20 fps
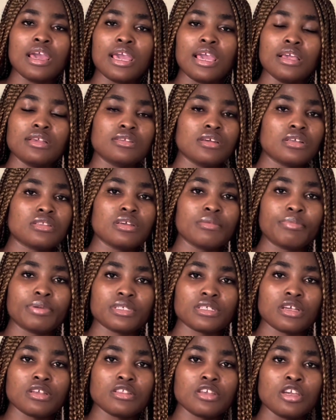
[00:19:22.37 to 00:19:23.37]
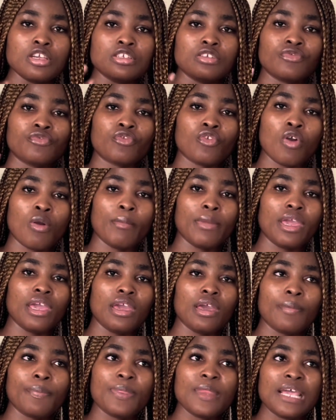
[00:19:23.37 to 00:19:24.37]
a certain percentage from
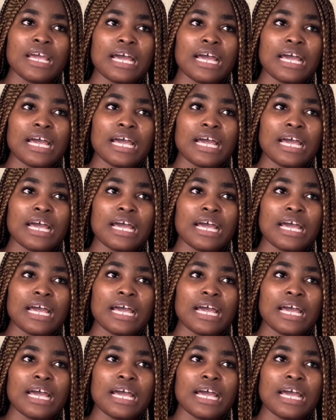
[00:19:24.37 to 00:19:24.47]
it.